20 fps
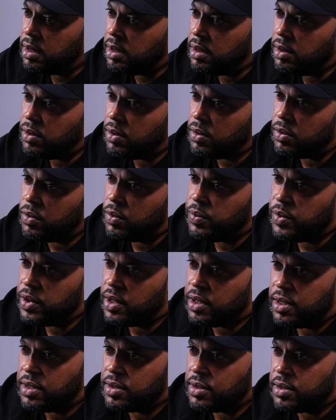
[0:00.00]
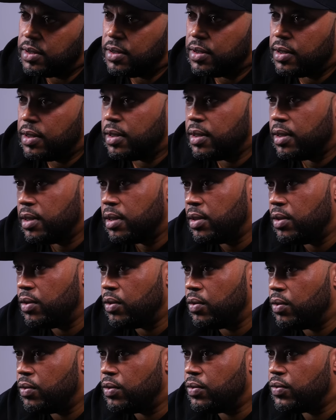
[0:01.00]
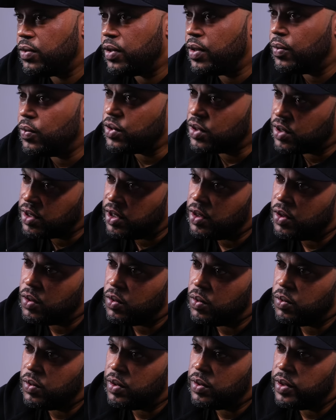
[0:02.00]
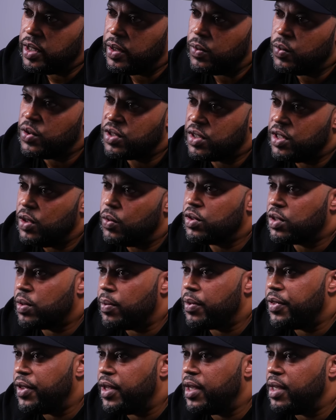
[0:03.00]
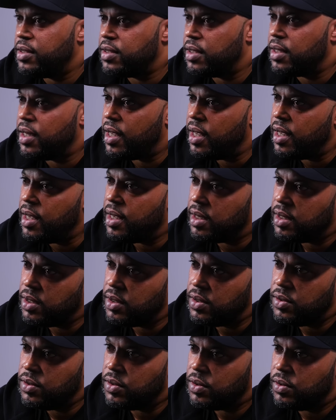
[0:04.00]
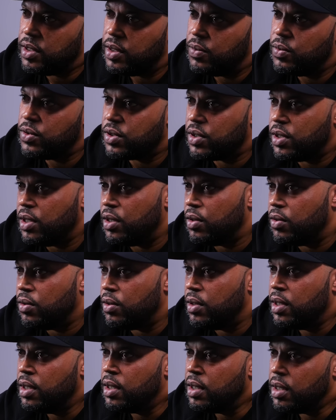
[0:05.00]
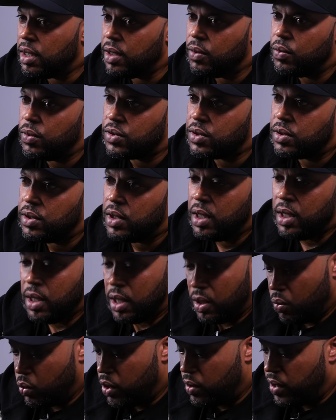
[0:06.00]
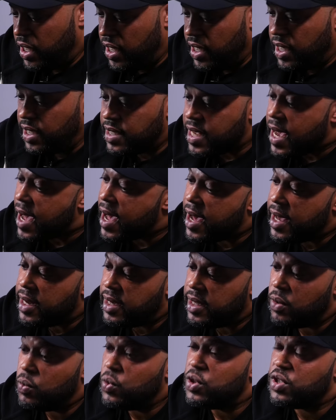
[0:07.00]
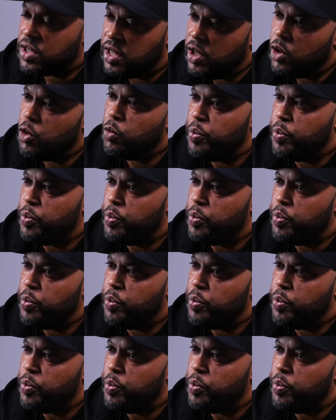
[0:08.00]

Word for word: You know, because you know, it was, it was still it was still some things in the air. You know, they was still it was when E died, it was still